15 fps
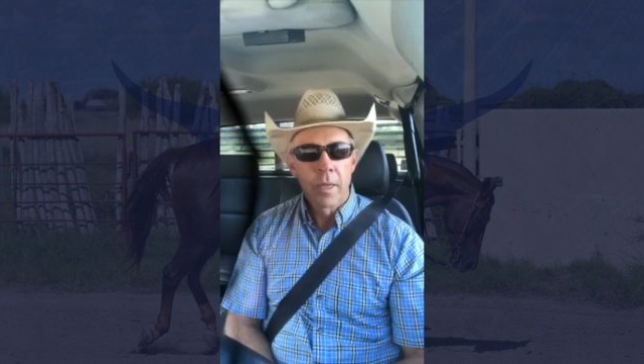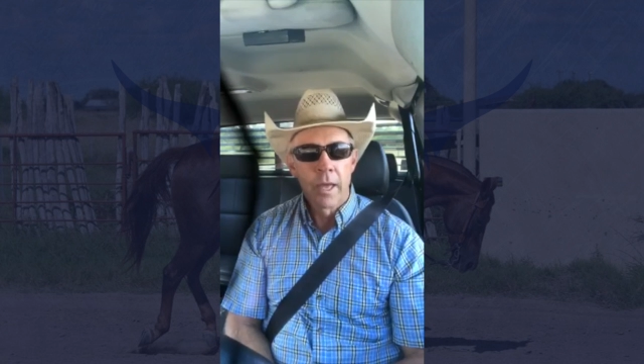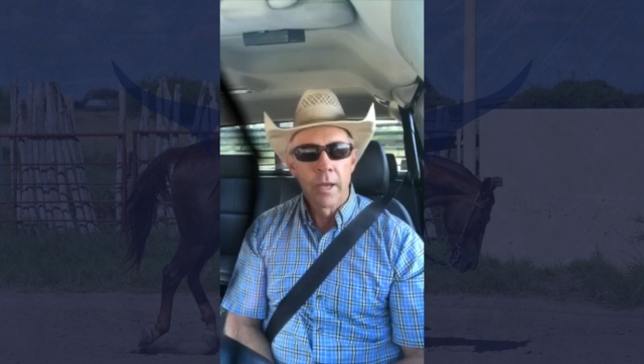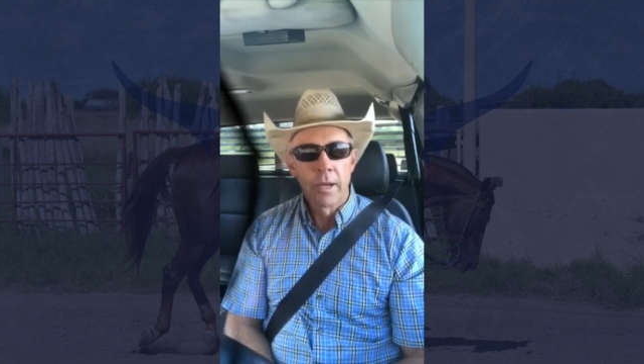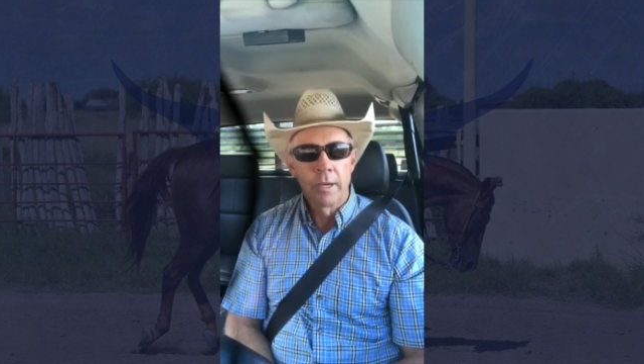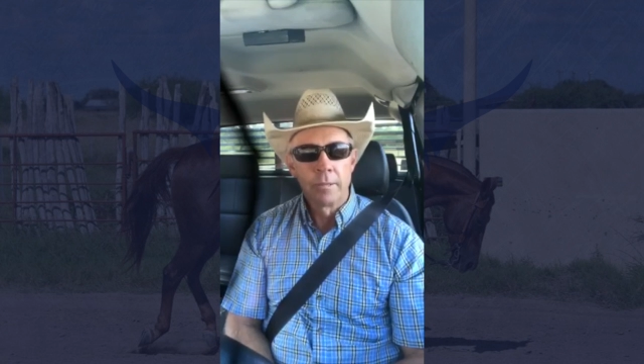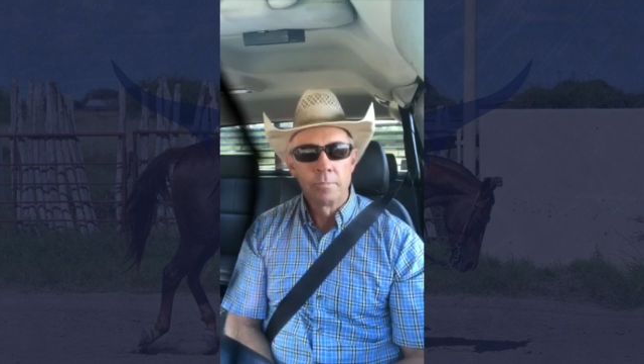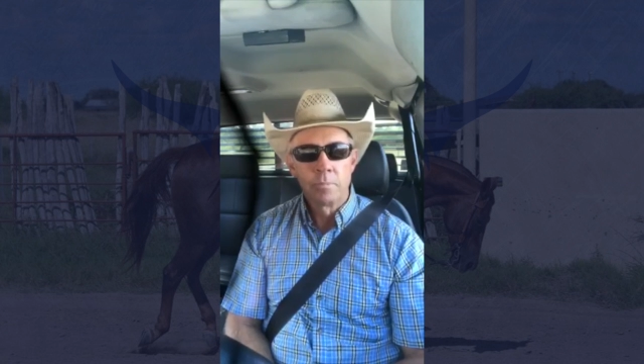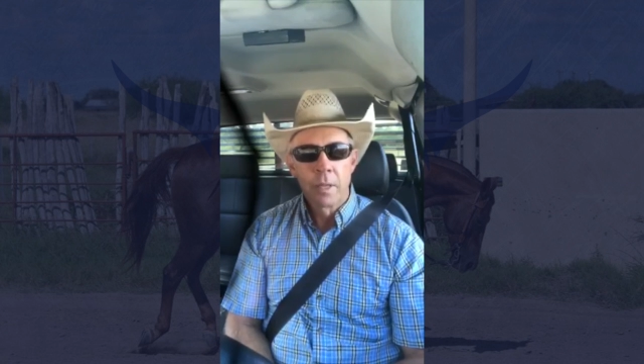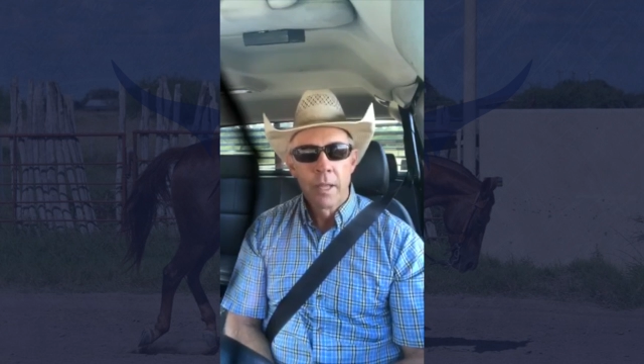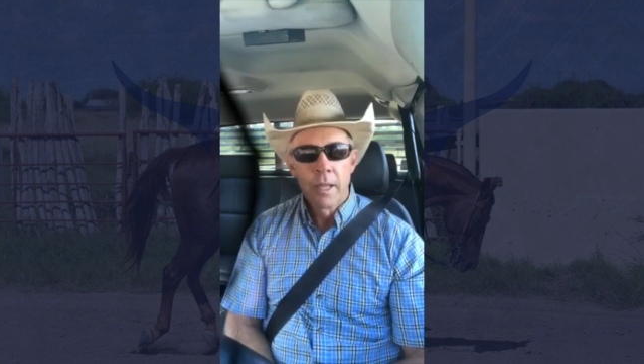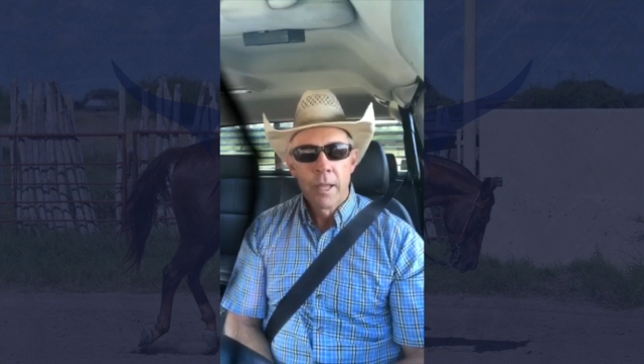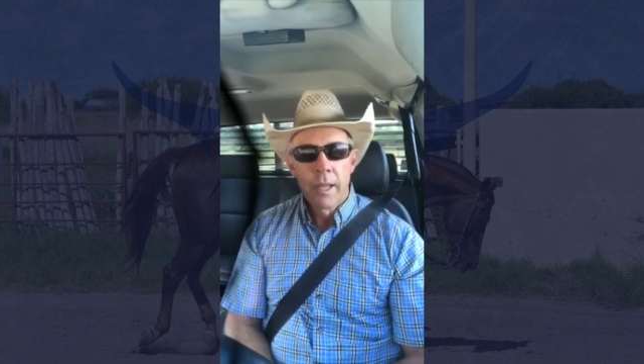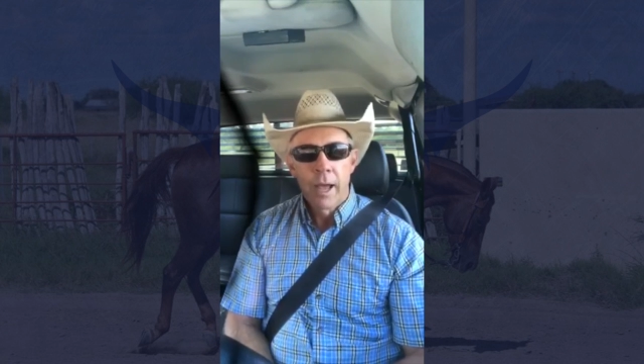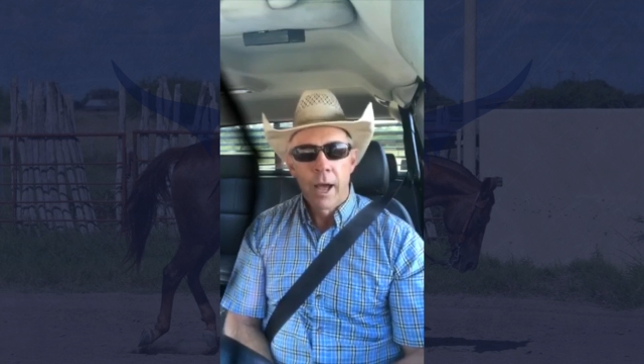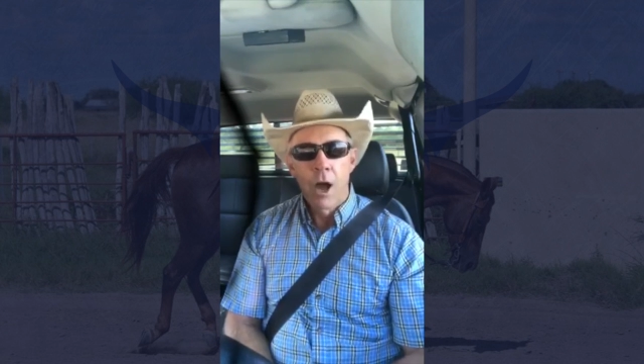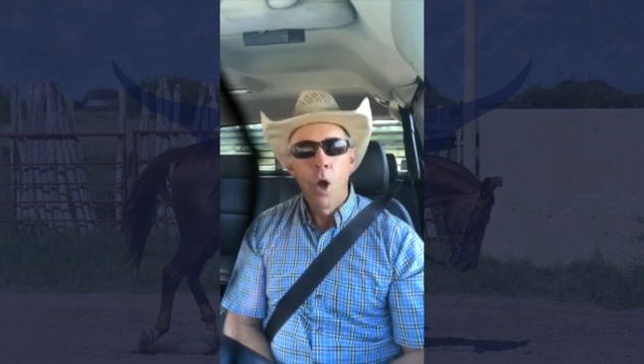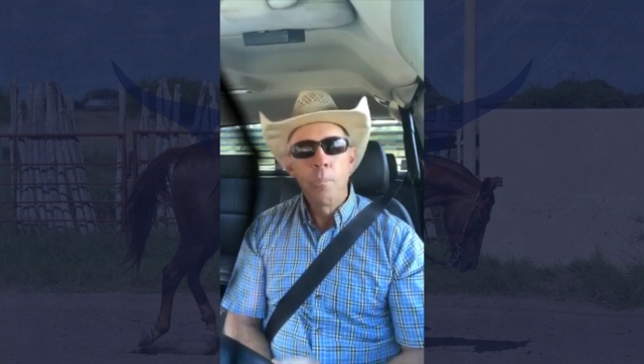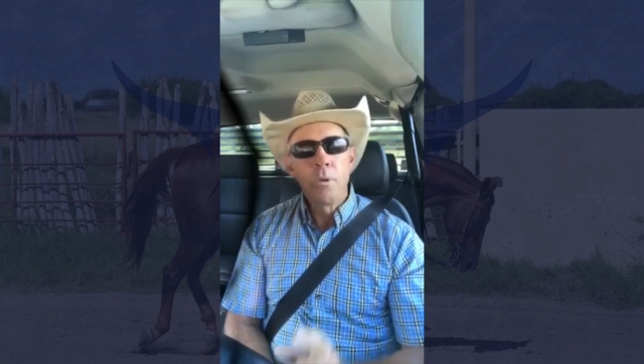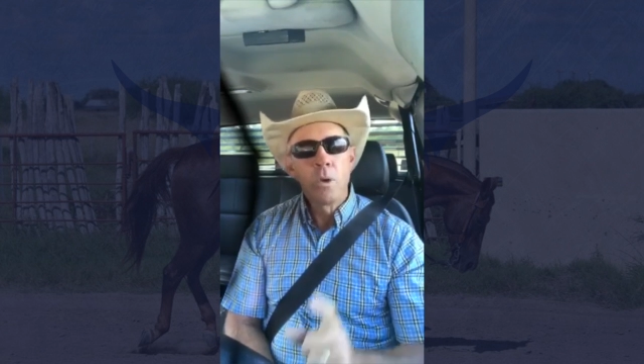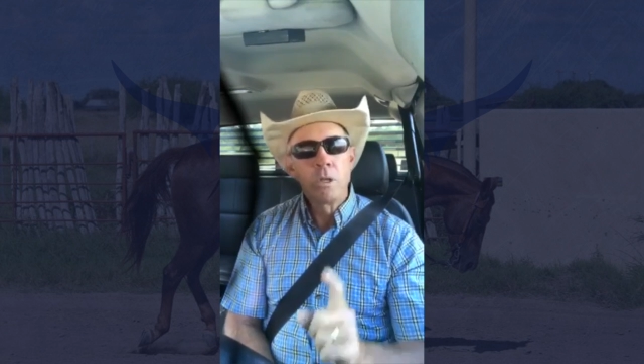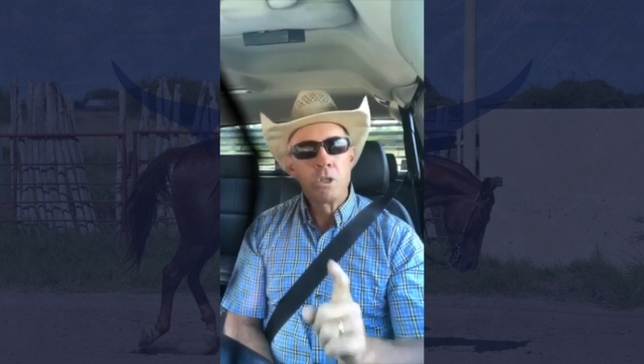And I
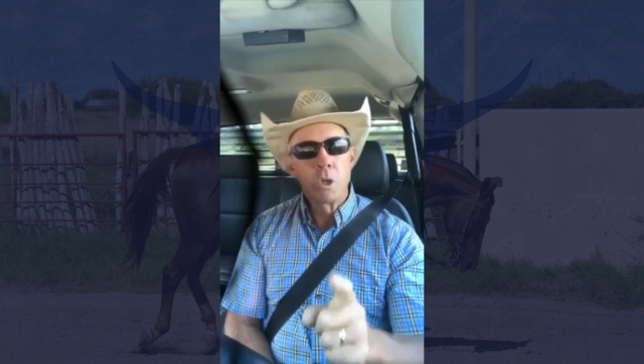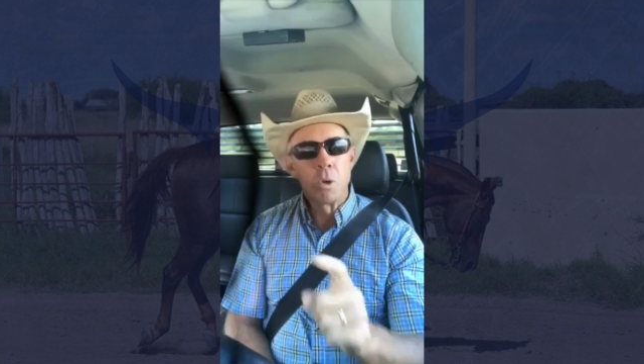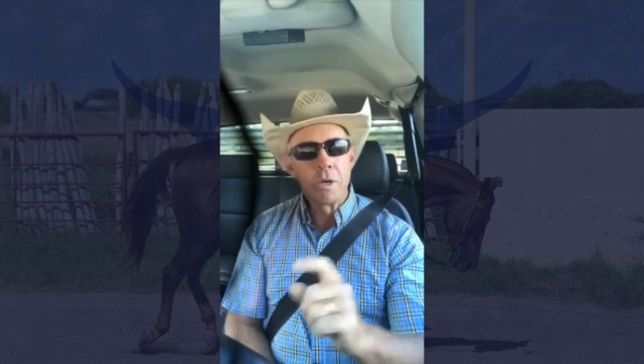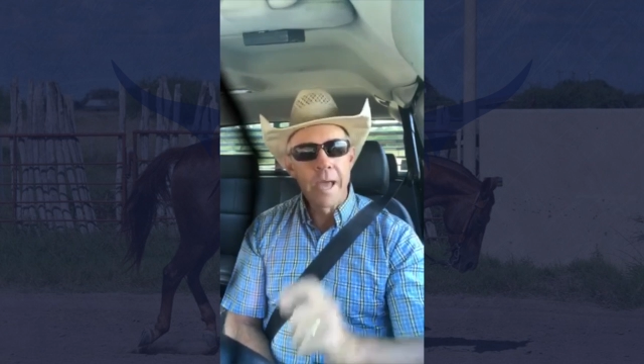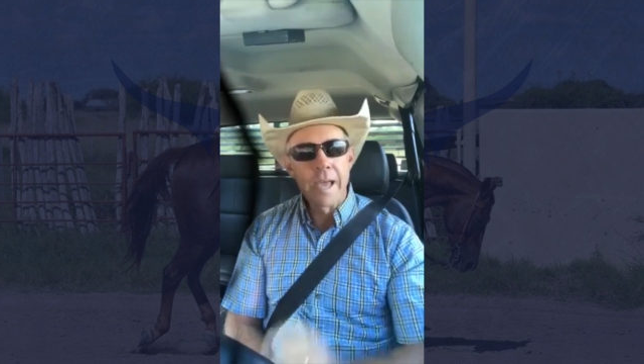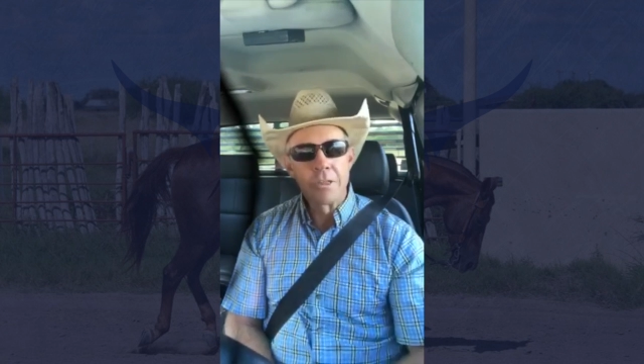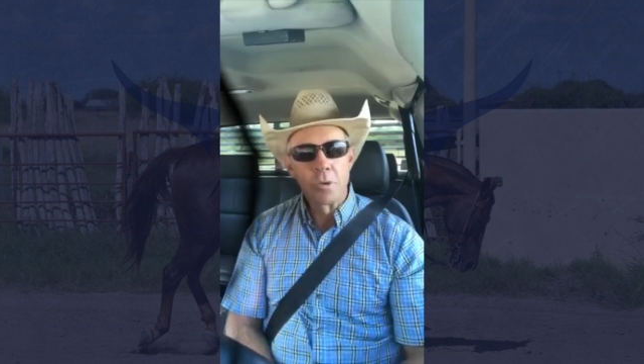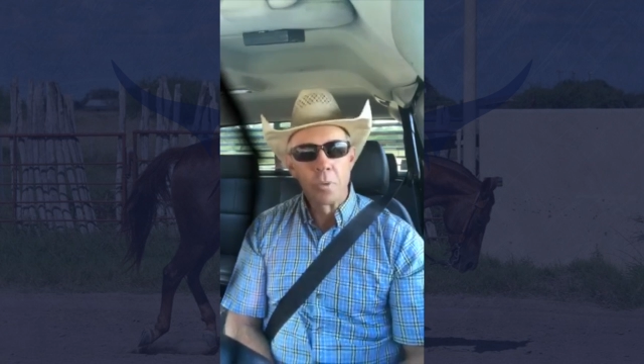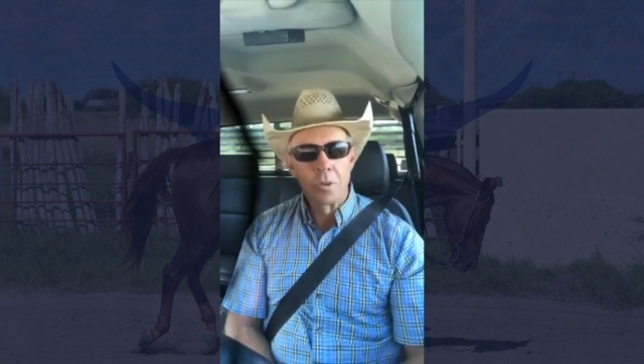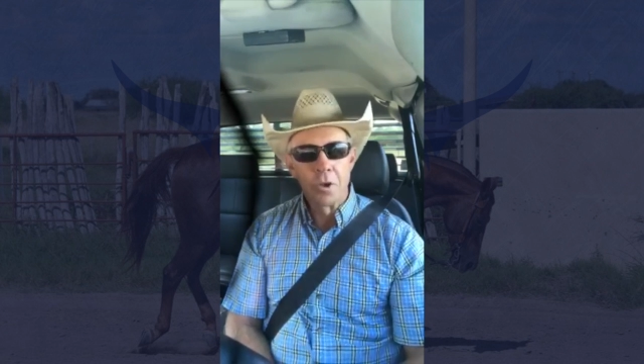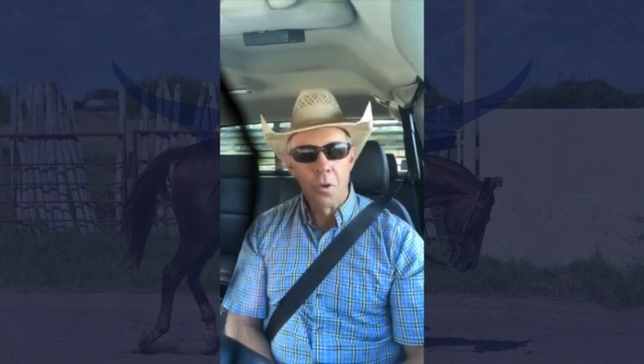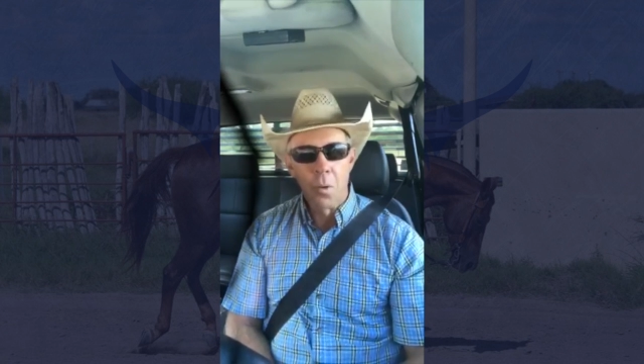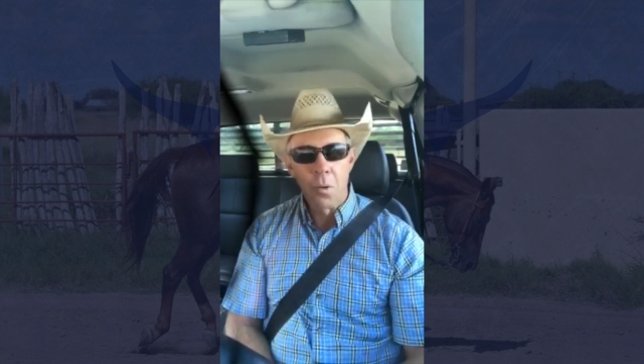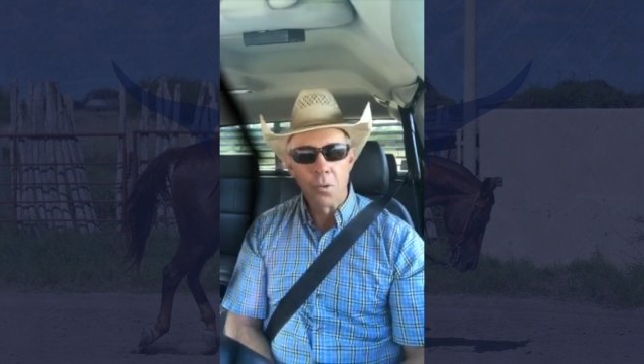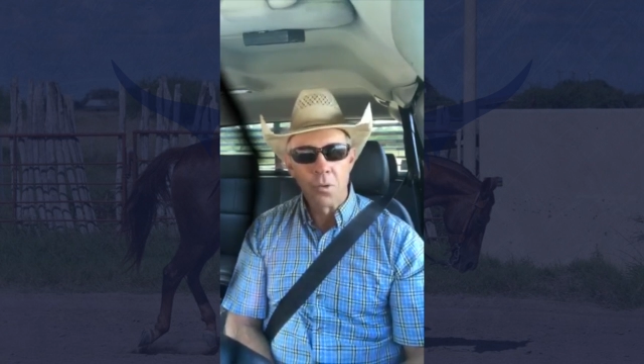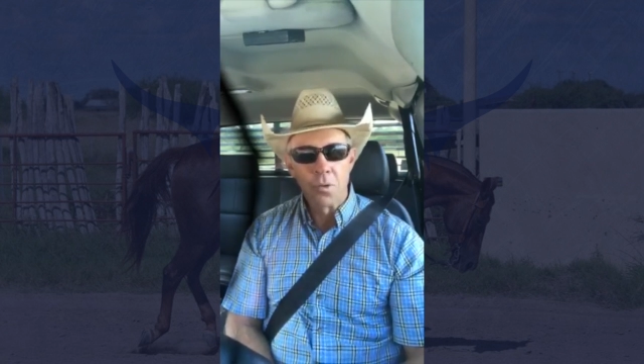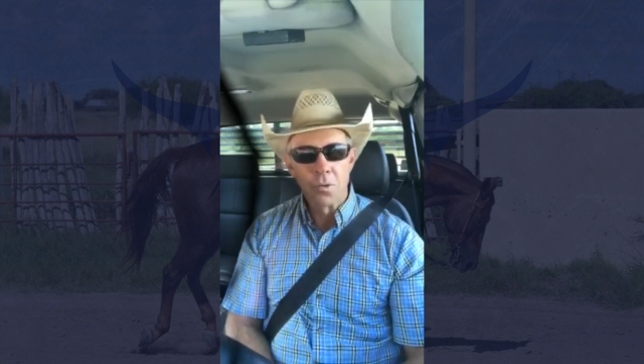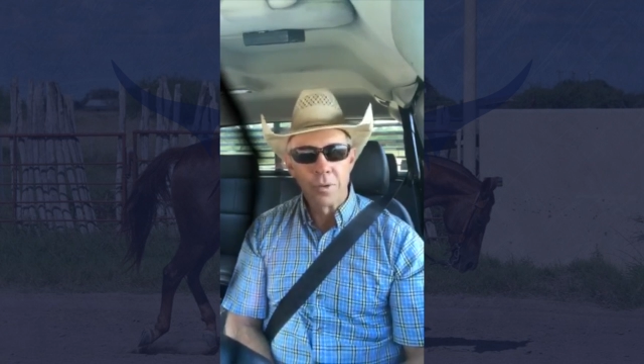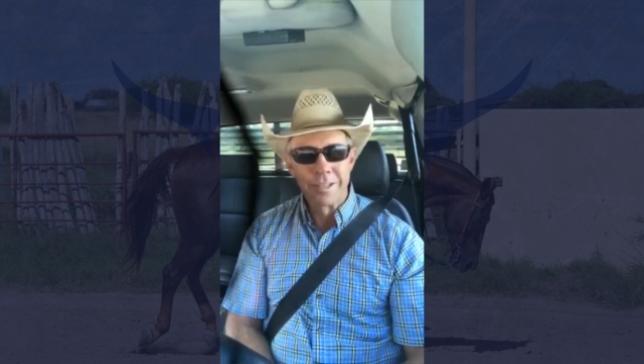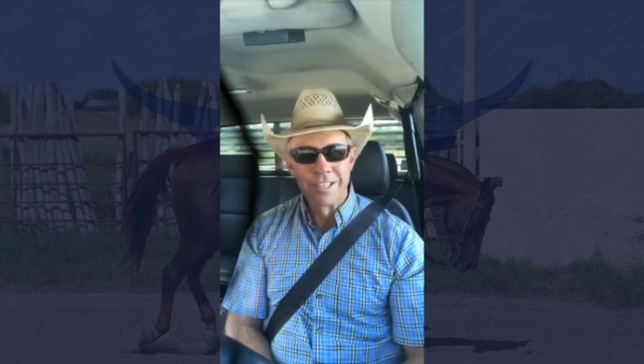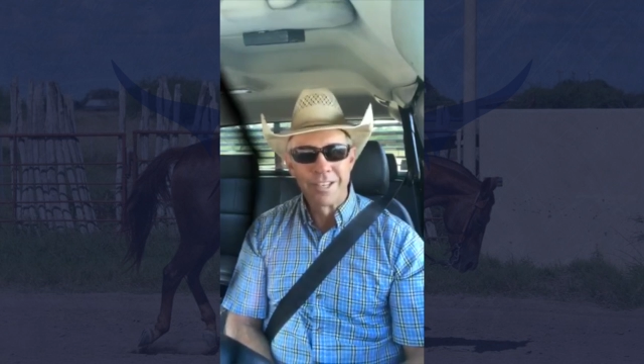hope you enjoy dancing with your horses.